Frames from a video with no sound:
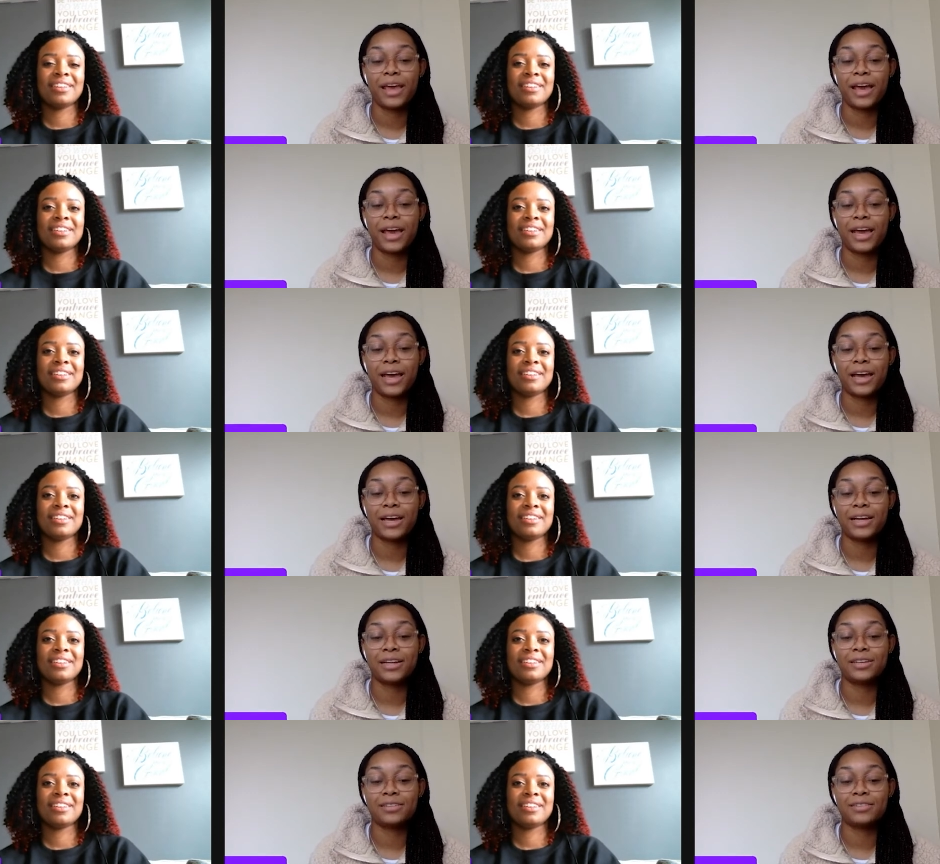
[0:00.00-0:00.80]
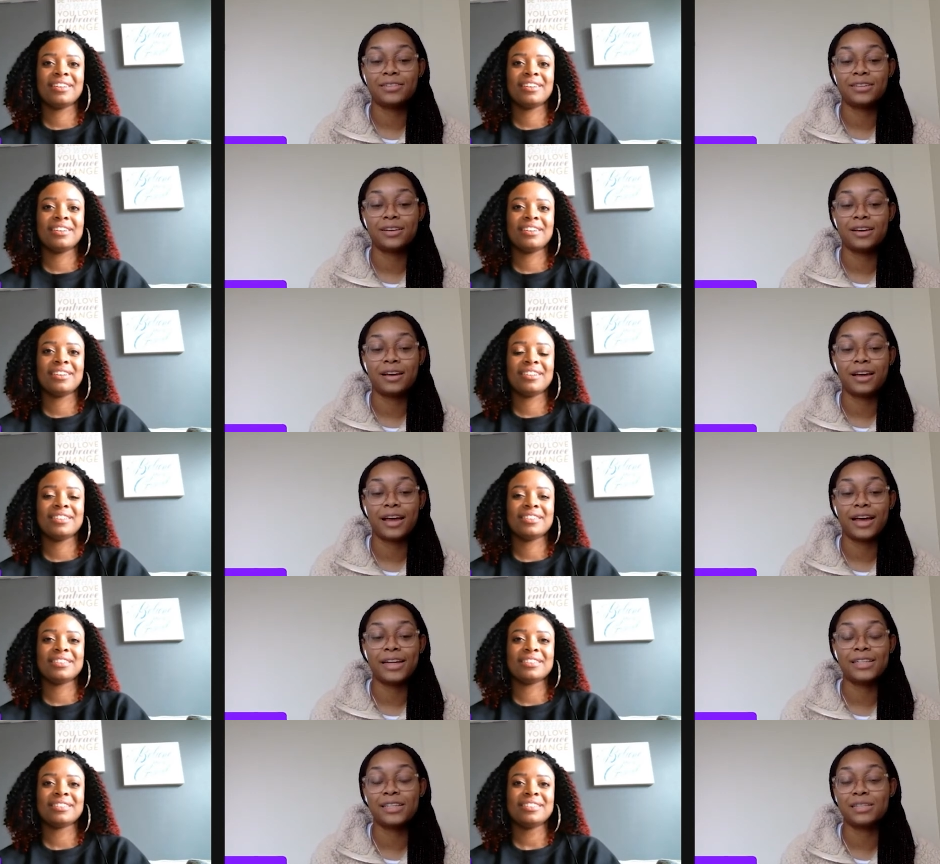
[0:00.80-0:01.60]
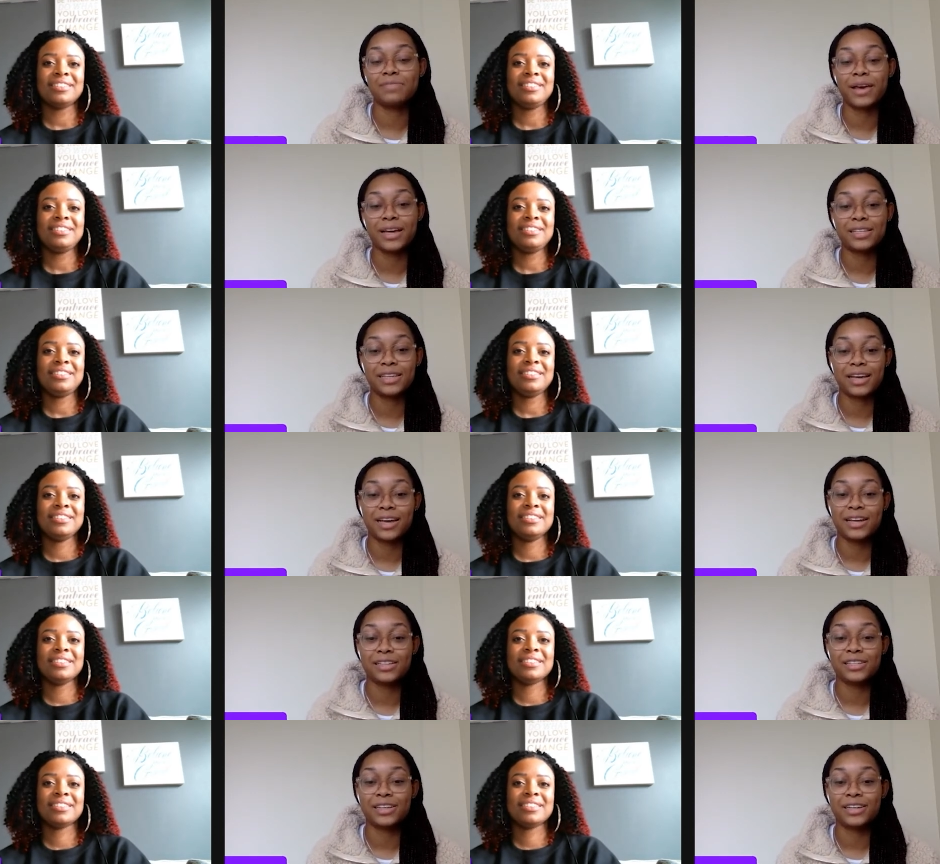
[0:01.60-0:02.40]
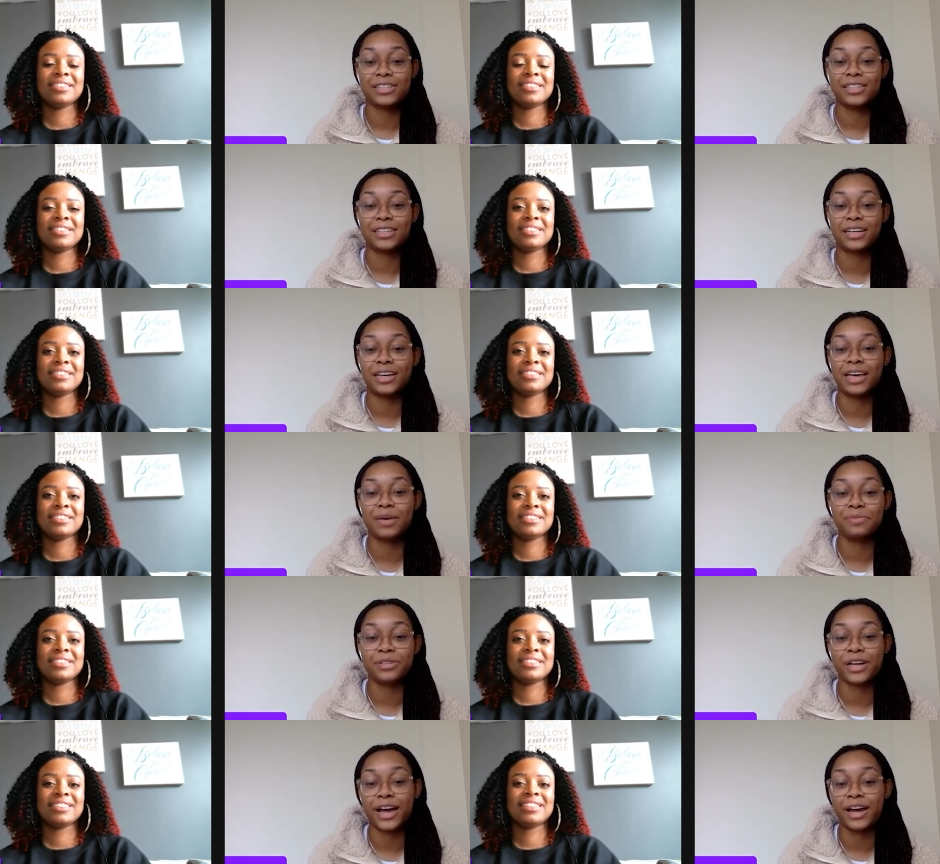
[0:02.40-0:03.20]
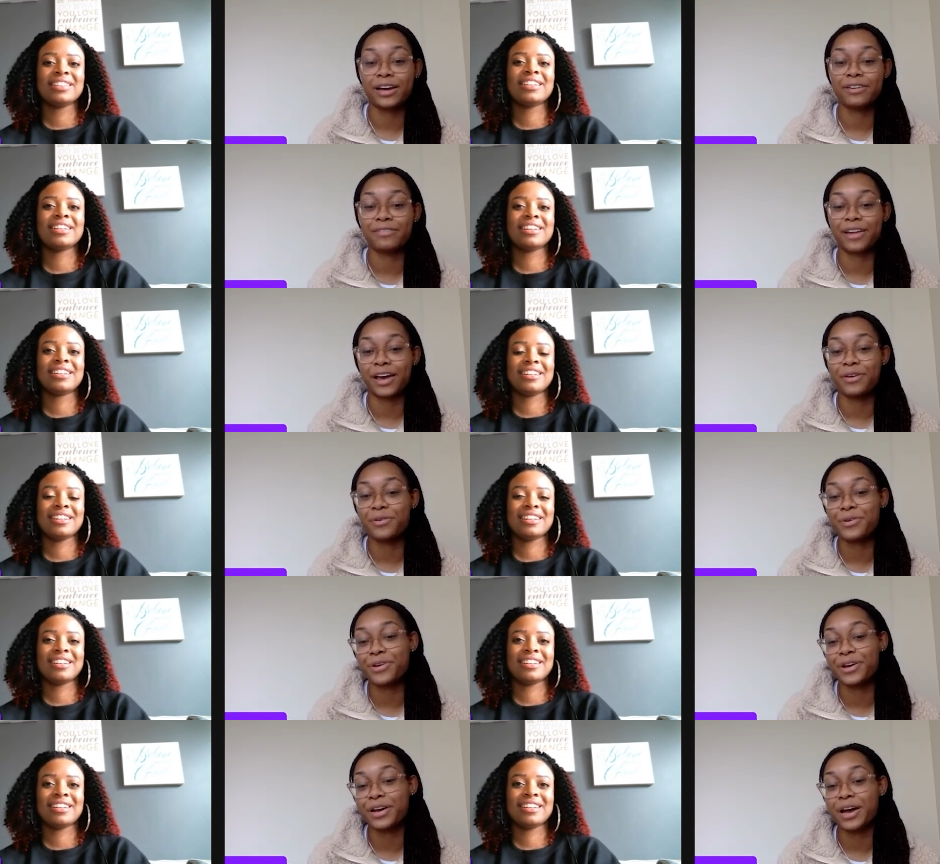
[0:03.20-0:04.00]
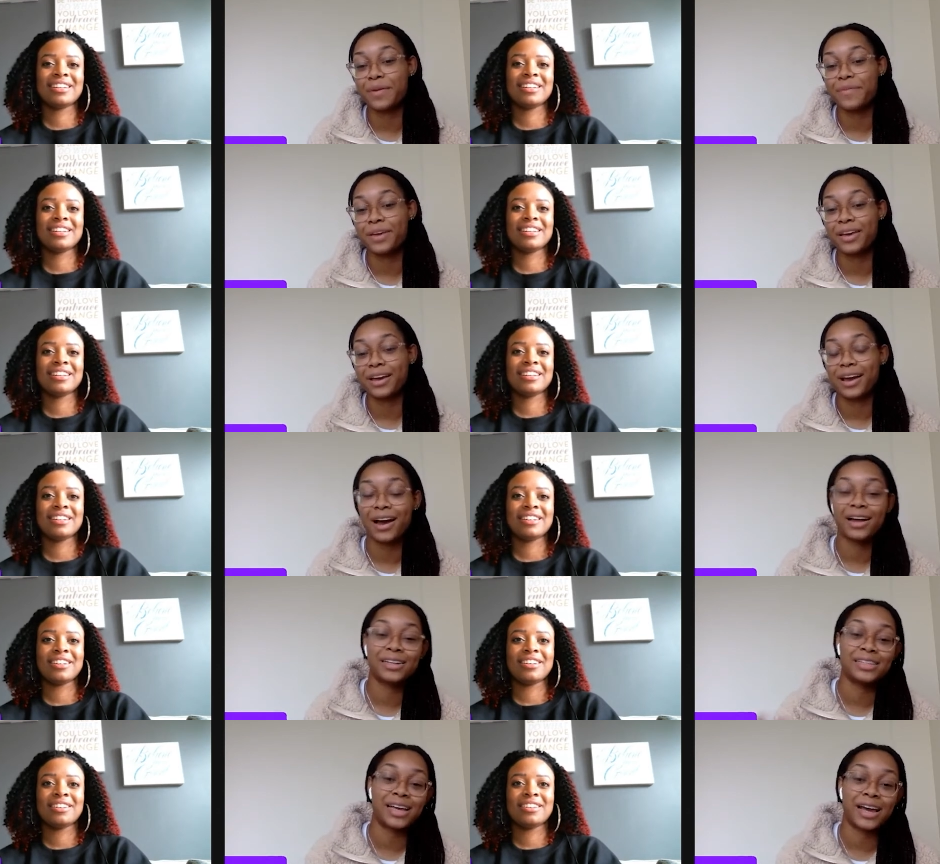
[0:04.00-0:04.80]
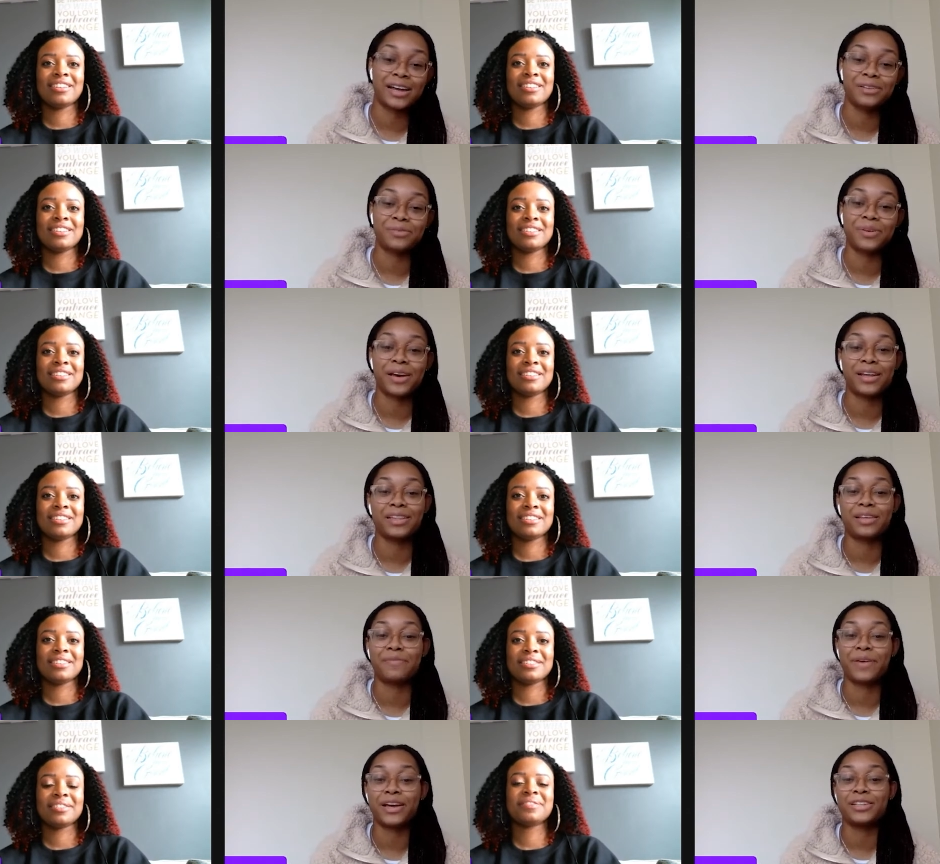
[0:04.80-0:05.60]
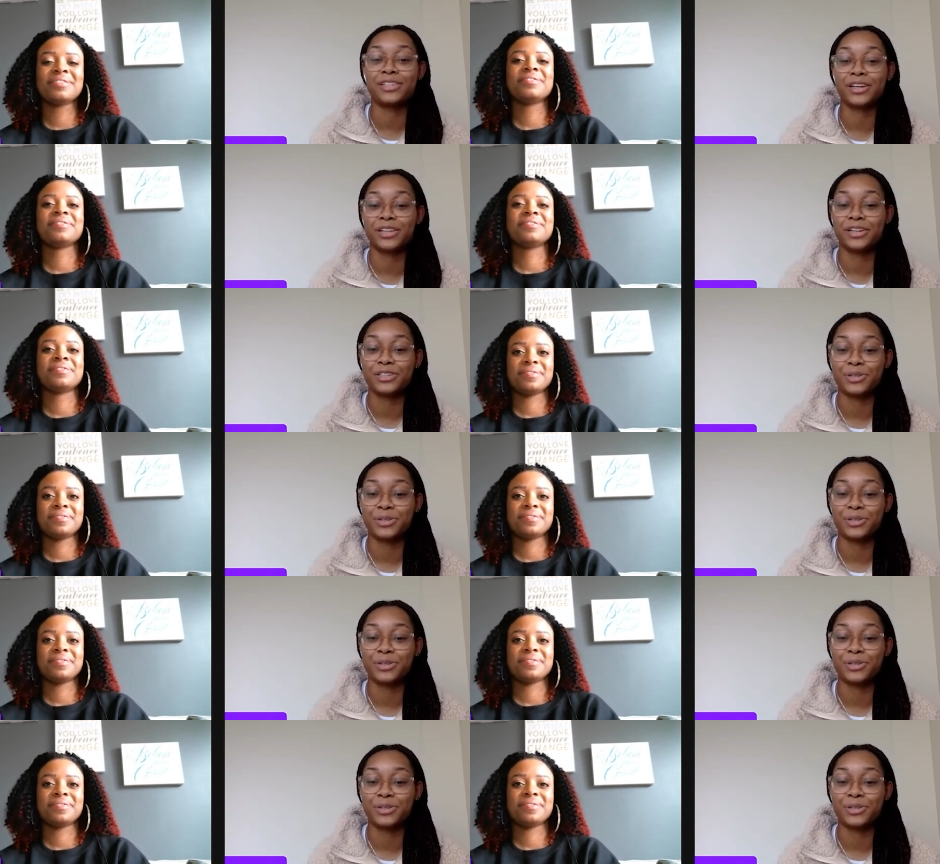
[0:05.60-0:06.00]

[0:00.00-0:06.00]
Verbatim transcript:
Speaker 1: and it just makes it easier to keep track of like who you're coming in contact with and make sure